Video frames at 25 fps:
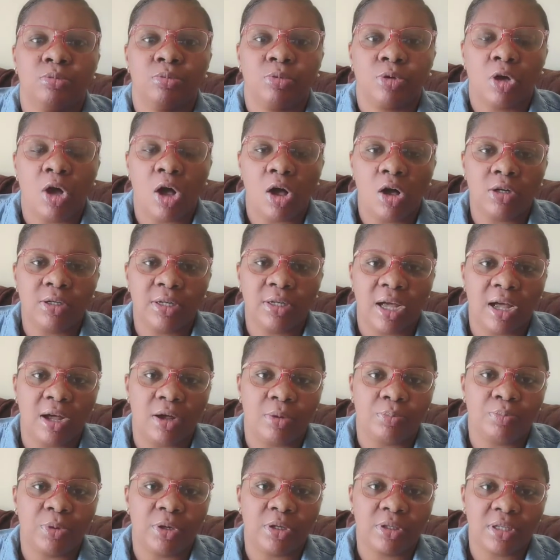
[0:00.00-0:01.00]
called her,
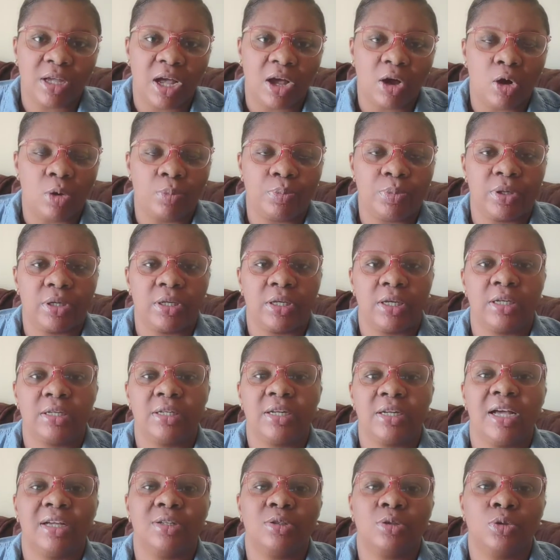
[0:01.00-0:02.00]
picked her up again,
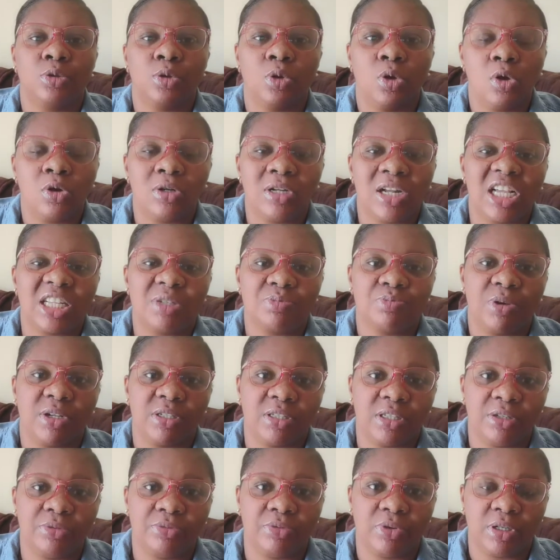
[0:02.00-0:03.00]
and told her
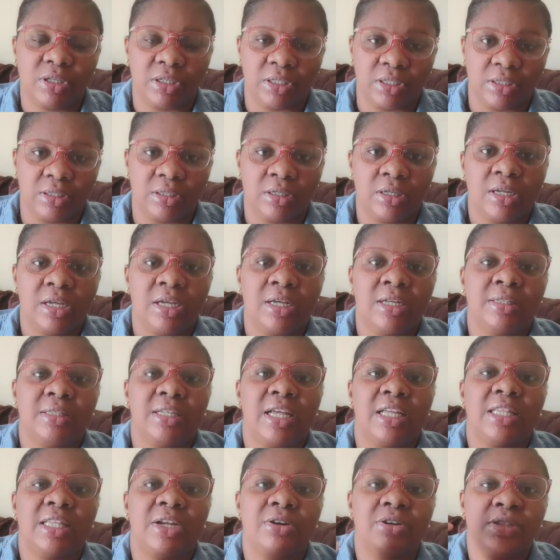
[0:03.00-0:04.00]
specifically
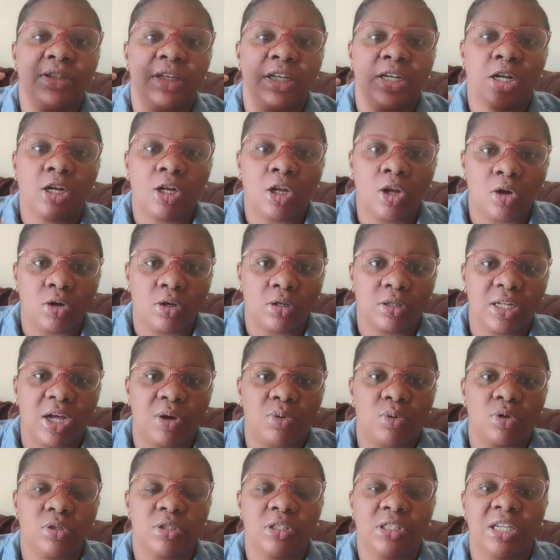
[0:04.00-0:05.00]
that there is a clock that
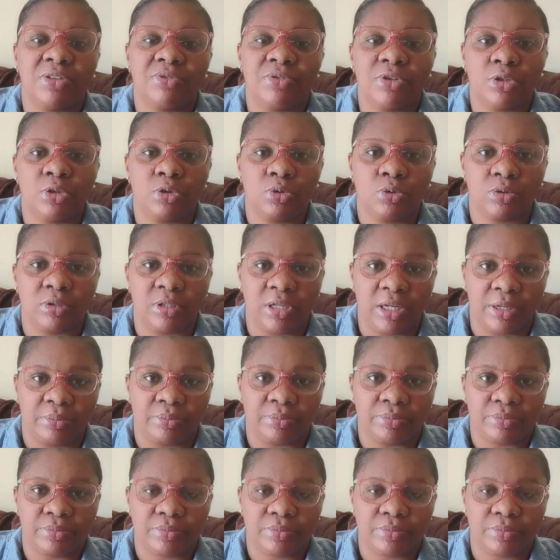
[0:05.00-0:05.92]
was given to them